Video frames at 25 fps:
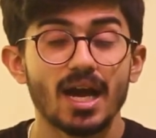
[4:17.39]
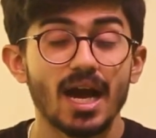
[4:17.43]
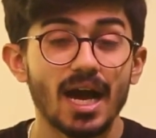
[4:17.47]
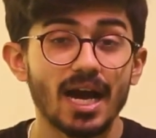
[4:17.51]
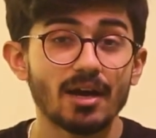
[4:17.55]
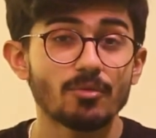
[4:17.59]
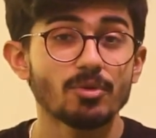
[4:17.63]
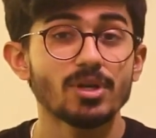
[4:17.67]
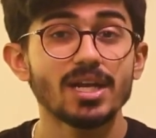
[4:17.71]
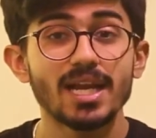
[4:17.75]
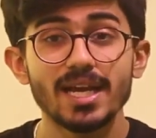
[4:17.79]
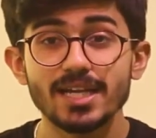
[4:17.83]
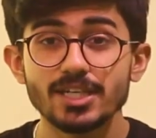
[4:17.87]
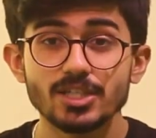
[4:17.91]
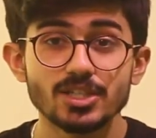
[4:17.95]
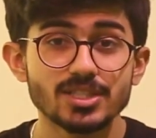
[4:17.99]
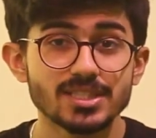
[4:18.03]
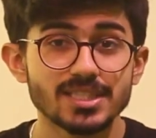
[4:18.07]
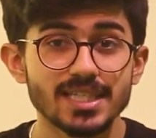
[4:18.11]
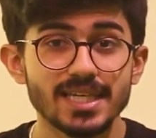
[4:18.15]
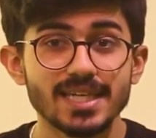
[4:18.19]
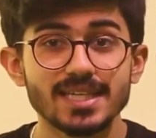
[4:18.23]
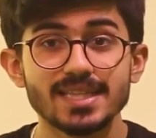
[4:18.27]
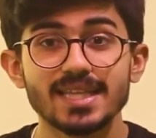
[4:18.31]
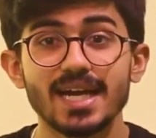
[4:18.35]
I would like to
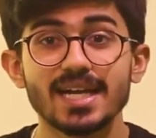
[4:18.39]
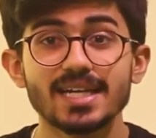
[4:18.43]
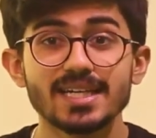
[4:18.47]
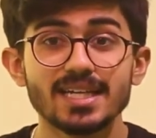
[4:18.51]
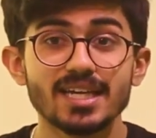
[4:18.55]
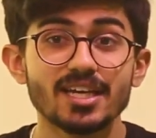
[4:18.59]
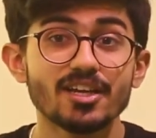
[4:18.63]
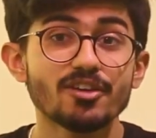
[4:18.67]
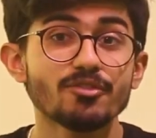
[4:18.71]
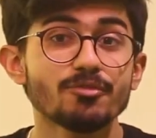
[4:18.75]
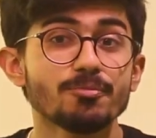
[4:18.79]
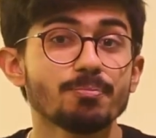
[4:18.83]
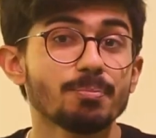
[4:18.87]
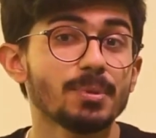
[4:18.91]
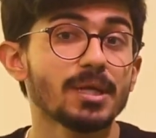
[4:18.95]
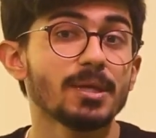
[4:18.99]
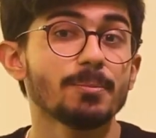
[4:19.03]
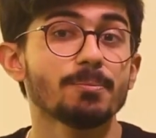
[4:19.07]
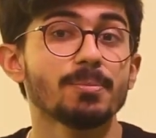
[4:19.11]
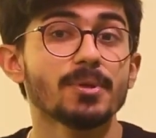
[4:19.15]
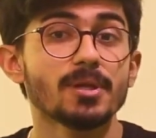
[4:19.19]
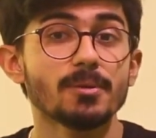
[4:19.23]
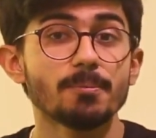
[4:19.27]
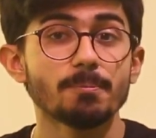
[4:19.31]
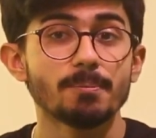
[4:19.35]
say that if
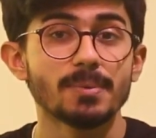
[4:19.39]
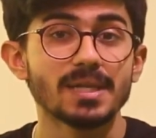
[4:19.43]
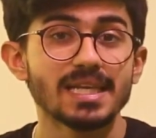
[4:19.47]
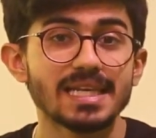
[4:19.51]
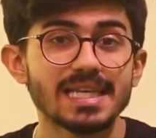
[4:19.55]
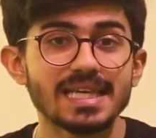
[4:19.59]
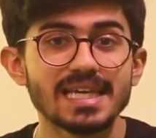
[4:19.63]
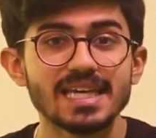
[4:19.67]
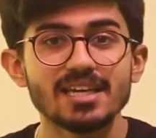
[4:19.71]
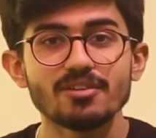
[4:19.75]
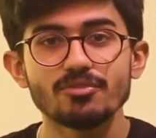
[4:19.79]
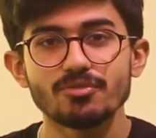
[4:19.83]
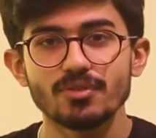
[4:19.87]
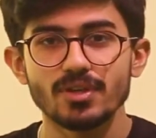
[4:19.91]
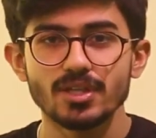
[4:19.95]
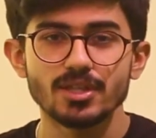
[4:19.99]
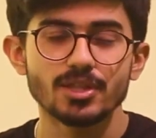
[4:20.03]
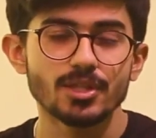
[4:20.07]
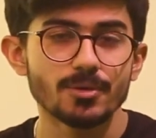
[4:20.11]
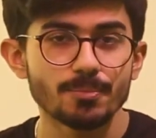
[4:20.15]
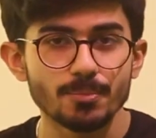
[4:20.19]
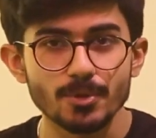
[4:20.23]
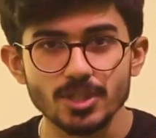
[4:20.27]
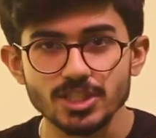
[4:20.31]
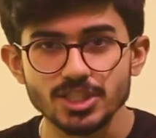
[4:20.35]
people believe in
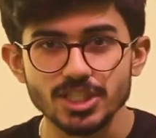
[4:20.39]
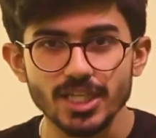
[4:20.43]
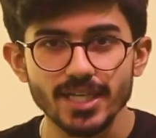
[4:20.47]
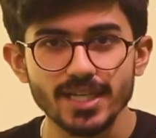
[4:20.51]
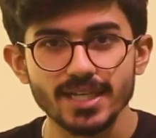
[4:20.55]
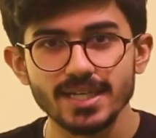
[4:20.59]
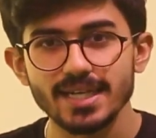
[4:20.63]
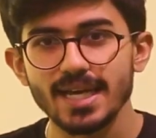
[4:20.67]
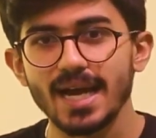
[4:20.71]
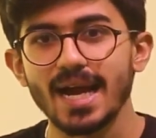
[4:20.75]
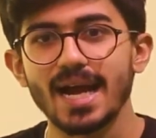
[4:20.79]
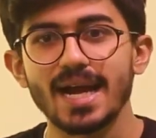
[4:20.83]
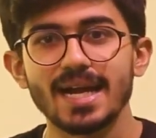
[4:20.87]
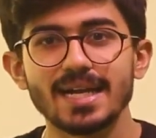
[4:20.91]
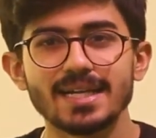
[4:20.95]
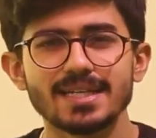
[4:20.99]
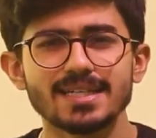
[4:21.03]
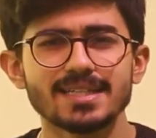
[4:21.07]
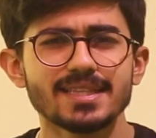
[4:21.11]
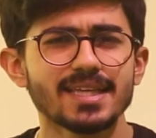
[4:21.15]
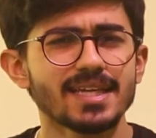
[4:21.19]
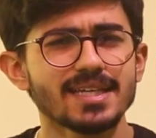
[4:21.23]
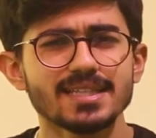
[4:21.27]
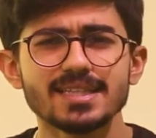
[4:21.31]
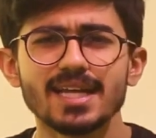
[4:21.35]
the project
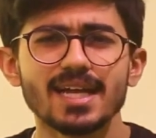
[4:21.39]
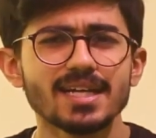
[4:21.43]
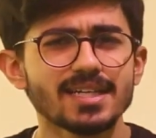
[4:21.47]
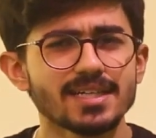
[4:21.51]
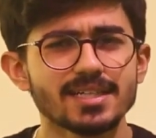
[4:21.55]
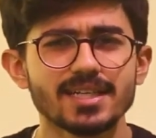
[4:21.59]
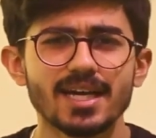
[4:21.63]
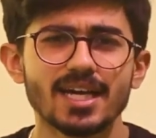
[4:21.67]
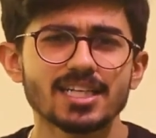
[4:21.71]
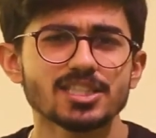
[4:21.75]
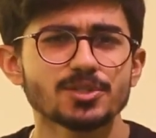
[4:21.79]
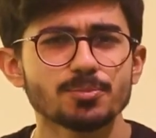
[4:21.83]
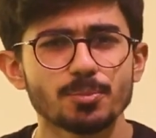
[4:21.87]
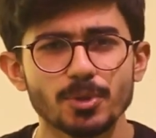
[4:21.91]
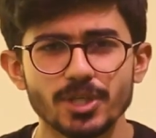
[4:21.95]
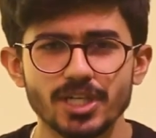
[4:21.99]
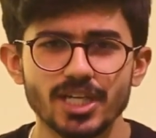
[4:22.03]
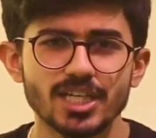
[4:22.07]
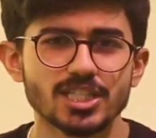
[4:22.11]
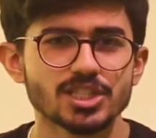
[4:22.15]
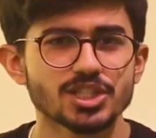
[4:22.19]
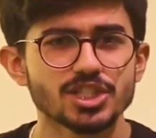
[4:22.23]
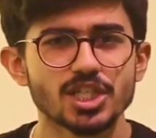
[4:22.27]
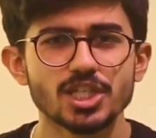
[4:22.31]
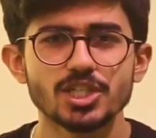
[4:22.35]
and think that it has
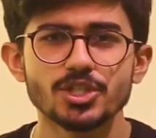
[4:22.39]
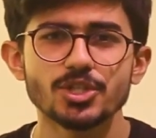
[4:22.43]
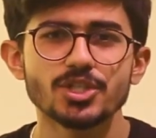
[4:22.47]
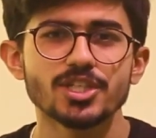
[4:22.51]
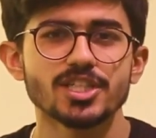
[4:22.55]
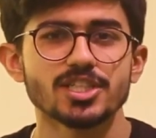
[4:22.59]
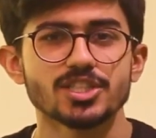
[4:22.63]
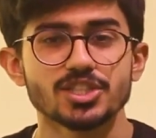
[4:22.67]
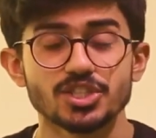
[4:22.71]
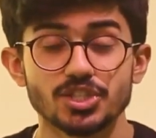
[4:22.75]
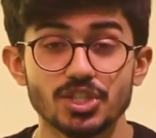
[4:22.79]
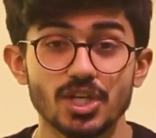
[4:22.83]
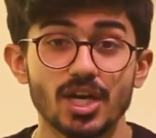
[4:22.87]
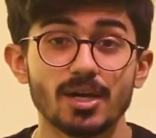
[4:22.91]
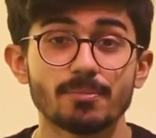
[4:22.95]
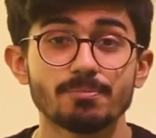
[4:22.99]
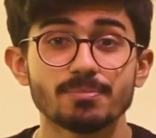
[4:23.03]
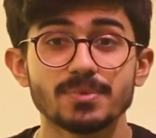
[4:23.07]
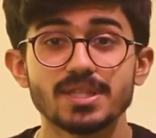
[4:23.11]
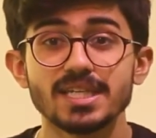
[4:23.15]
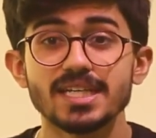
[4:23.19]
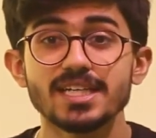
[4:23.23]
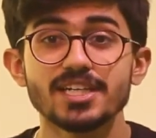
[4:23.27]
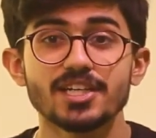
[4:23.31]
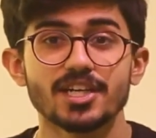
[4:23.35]
potential to disrupt
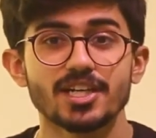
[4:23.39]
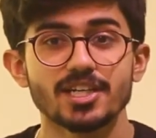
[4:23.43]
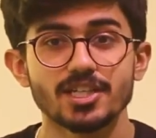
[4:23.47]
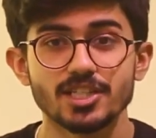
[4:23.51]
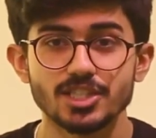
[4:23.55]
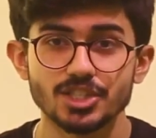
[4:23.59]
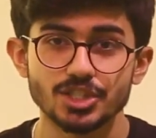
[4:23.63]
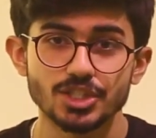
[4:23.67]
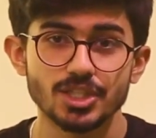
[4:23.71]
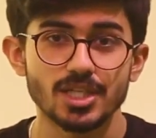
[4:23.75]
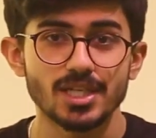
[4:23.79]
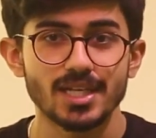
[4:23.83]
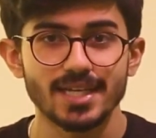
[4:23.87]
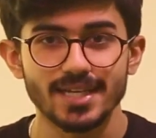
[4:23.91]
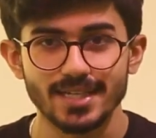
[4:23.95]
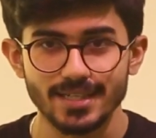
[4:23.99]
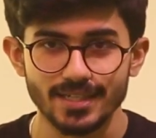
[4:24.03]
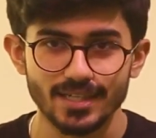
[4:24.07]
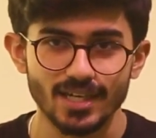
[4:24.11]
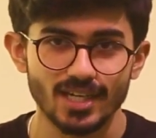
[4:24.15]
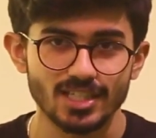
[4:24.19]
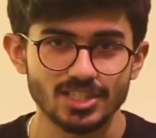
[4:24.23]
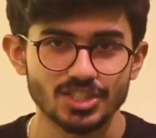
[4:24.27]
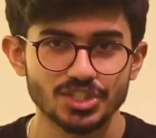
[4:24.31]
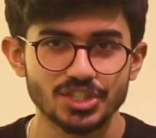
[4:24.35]
the traditional
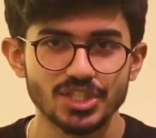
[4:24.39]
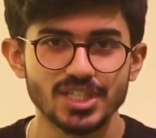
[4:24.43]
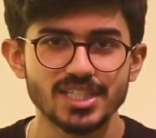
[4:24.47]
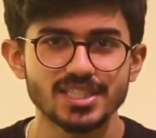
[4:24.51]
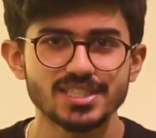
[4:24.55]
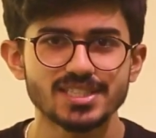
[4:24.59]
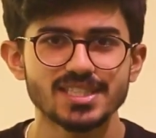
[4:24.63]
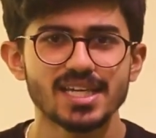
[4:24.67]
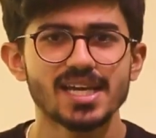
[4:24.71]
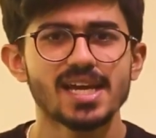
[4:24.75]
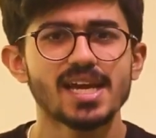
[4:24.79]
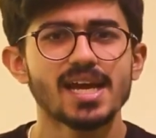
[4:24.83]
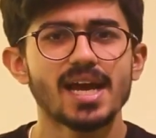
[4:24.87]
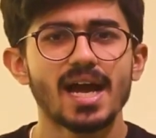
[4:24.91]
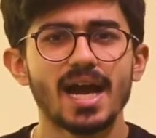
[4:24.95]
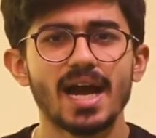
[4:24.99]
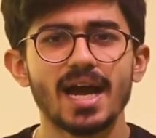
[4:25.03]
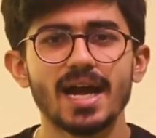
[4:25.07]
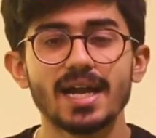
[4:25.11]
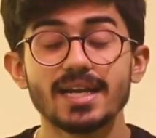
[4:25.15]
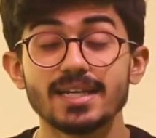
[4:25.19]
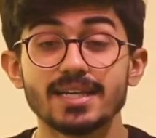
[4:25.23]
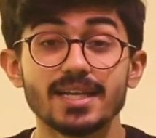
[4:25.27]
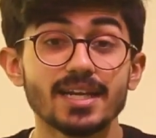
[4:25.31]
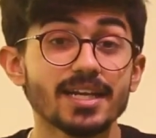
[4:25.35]
industries
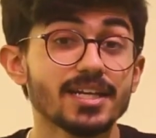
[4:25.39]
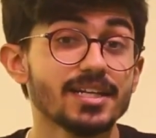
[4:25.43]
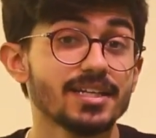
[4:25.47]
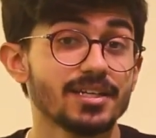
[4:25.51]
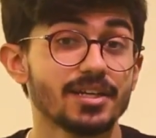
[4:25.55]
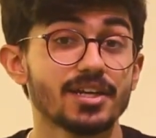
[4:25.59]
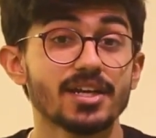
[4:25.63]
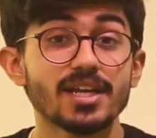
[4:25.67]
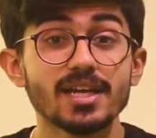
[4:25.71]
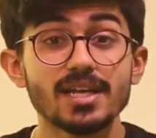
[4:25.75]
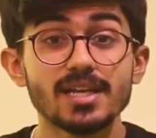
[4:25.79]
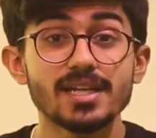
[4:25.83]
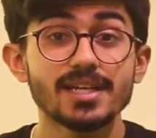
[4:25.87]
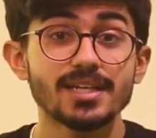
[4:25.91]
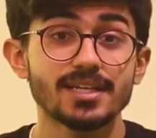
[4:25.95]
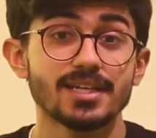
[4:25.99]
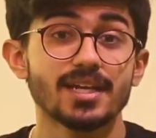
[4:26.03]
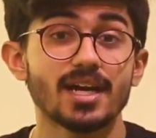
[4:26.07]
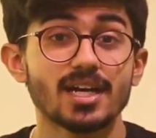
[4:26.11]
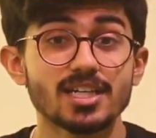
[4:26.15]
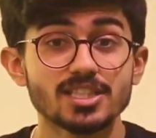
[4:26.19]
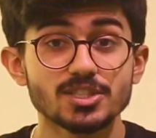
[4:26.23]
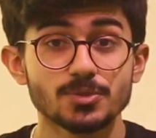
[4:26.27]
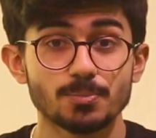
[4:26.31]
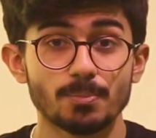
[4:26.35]
and it really
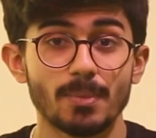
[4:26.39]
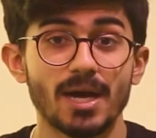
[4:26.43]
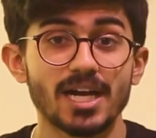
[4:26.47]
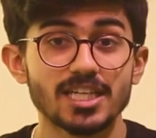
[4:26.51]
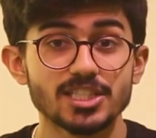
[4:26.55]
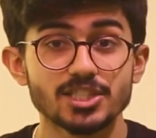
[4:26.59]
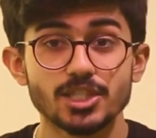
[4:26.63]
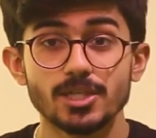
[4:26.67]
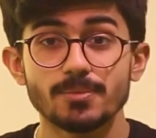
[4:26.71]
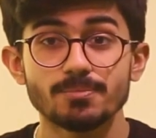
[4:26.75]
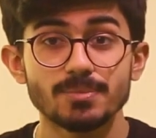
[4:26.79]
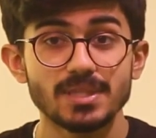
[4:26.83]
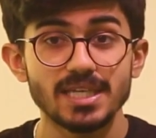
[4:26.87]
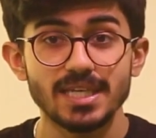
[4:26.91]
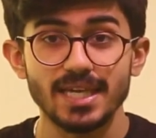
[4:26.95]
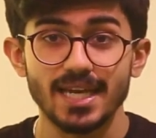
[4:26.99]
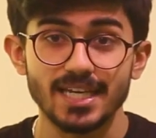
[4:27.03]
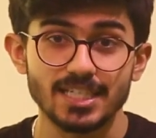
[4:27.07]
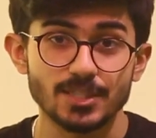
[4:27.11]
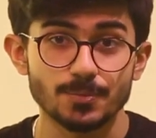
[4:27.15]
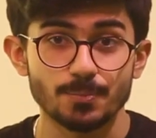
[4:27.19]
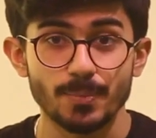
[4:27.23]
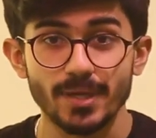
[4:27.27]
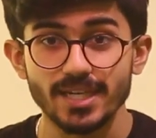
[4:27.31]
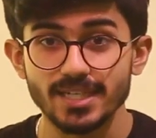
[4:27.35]
does match up the
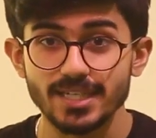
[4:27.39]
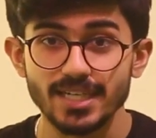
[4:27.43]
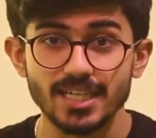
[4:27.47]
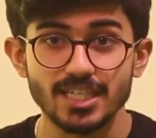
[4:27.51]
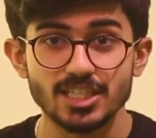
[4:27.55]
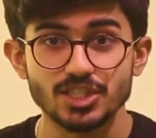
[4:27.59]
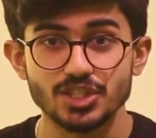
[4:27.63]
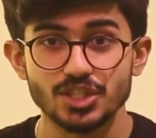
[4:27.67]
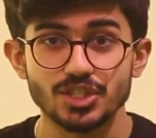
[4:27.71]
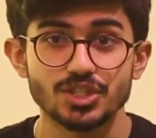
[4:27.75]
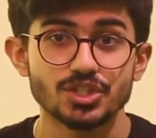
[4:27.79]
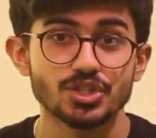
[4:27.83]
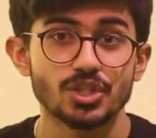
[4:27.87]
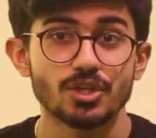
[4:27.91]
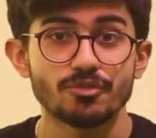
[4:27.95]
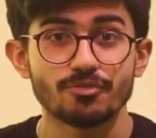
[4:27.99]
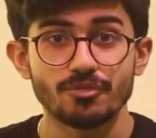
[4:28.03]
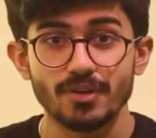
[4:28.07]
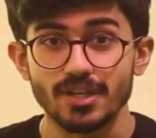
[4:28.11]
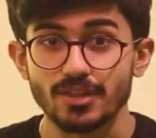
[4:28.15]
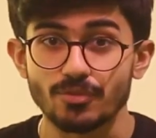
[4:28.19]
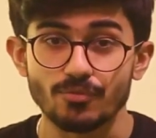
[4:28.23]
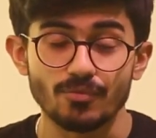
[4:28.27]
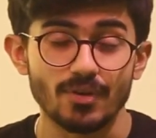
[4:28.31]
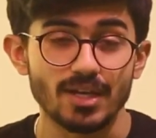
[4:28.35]
expectations of
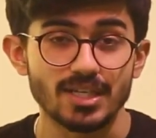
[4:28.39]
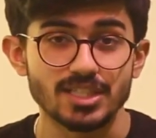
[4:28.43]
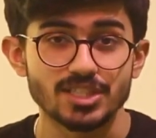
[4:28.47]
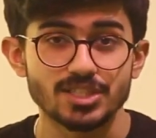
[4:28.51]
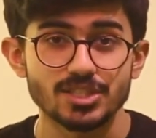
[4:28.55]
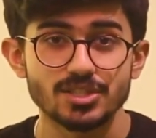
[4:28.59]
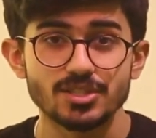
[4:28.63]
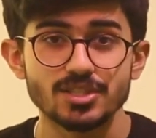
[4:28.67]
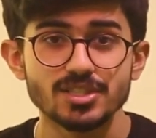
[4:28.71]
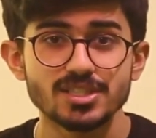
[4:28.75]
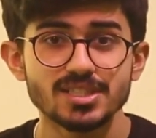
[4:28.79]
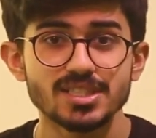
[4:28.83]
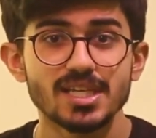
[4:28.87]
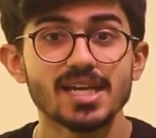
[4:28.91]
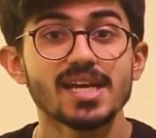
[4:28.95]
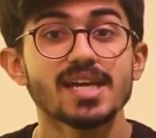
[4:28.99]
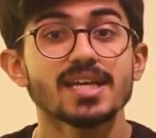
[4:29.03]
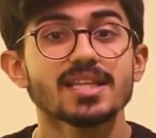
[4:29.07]
investors,